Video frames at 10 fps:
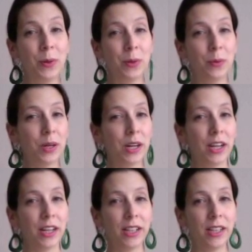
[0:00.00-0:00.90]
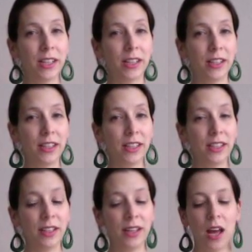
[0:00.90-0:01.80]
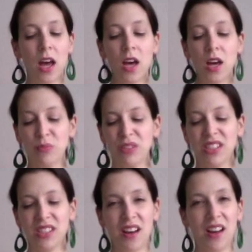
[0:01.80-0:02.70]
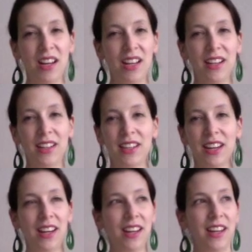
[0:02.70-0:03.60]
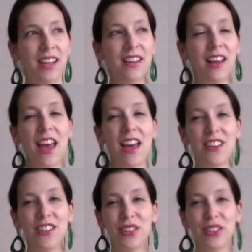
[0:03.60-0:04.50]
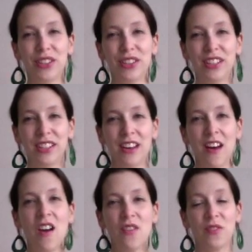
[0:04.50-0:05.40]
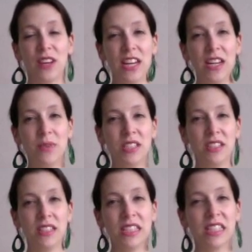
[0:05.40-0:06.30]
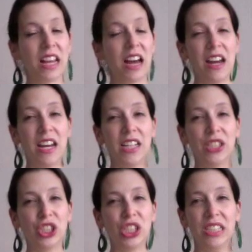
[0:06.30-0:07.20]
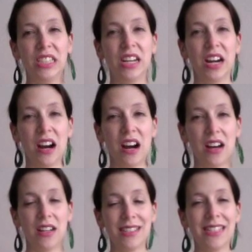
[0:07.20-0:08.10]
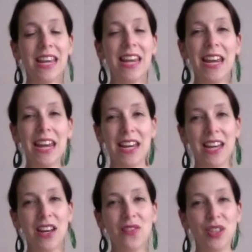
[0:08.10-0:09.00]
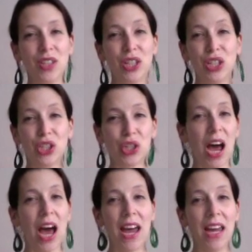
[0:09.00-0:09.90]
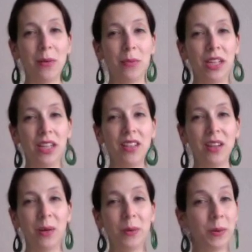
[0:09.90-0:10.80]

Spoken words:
away. But darling Kate and her famous line, she can't ever try me